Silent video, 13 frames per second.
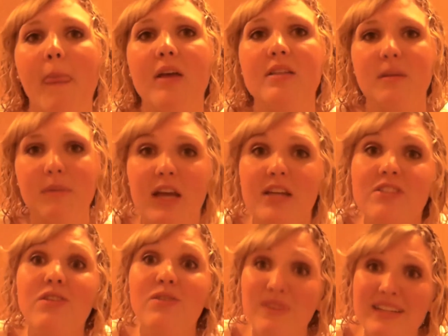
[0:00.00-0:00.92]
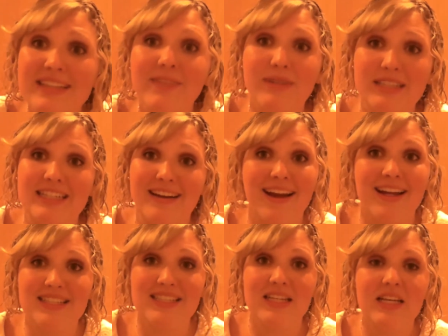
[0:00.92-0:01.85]
some guests are really, really
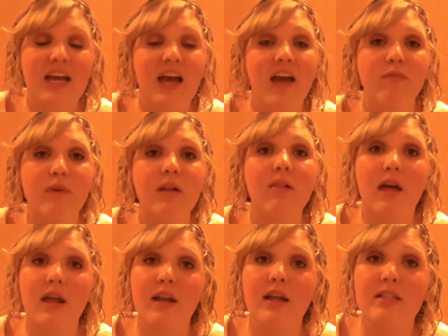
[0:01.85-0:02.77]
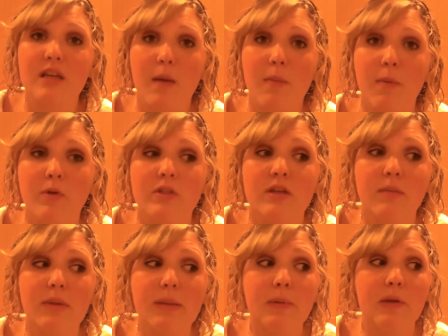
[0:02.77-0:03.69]
nice. I've met a lot of nice couples.
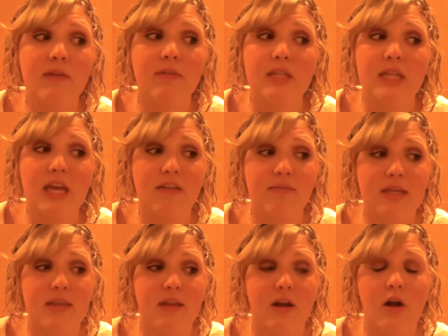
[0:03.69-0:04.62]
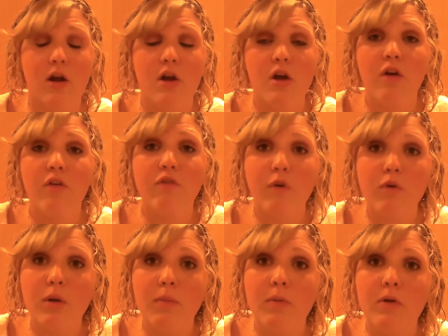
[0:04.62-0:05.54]
Some people even gave me their
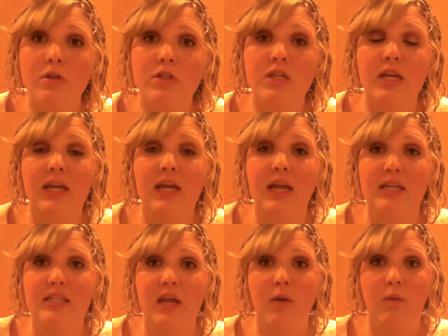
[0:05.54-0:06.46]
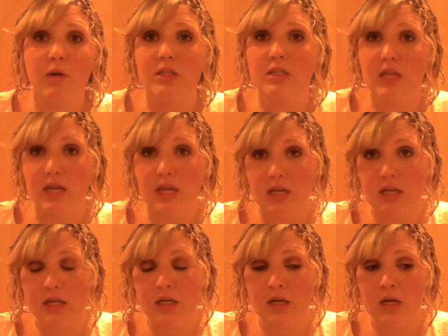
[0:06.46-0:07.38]
phone numbers in case I was
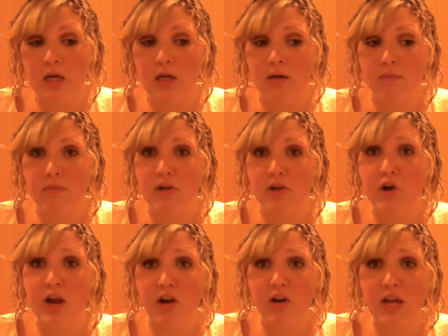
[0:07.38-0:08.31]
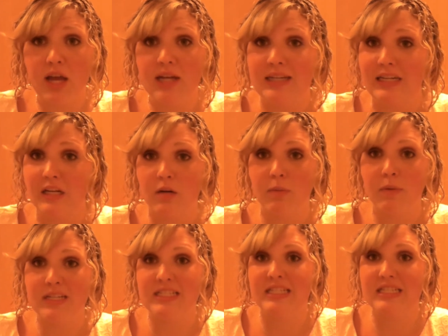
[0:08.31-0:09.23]
in um, their area and needed a
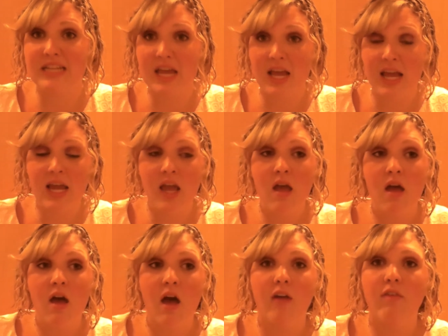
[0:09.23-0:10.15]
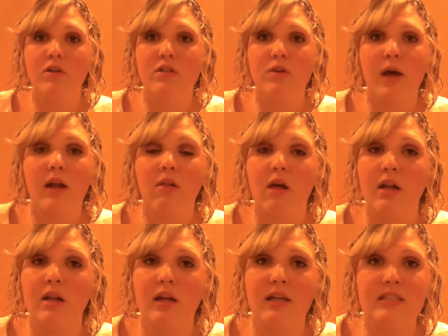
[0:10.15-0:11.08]
place to stay. I've also had a lot
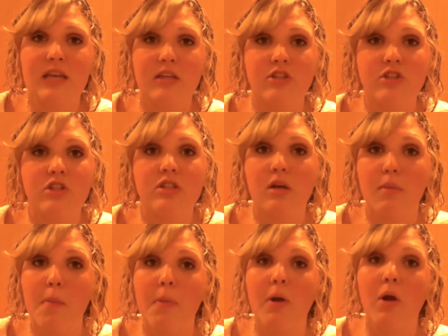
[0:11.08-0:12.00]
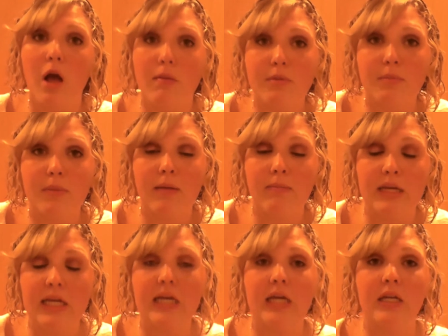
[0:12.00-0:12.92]
of nice guests just come up and compliment
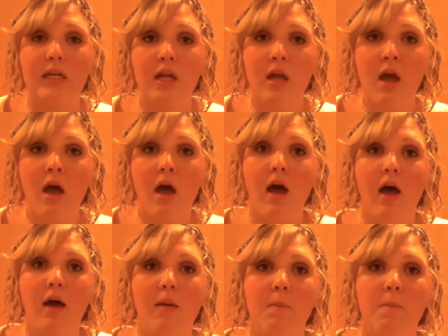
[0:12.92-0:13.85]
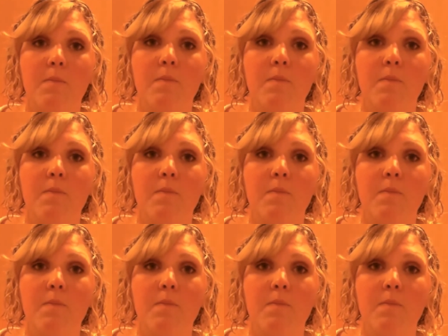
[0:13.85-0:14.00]
me and um,